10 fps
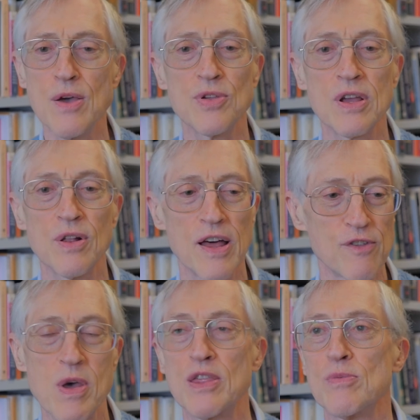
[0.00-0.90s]
I think a lot
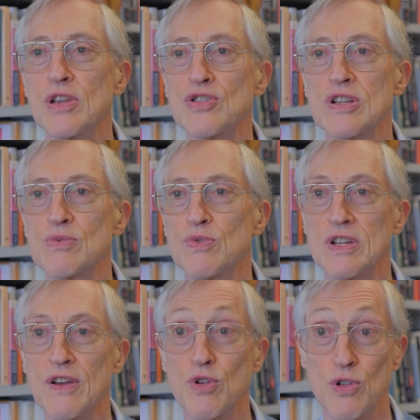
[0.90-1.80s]
of mathematicians
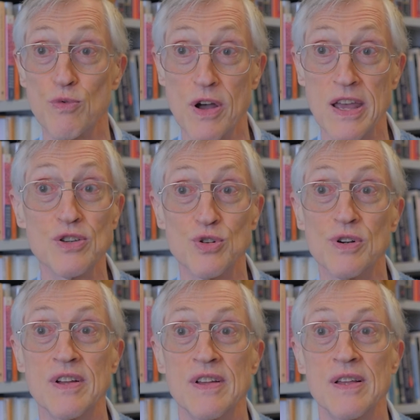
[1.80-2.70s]
would give you the wrong answer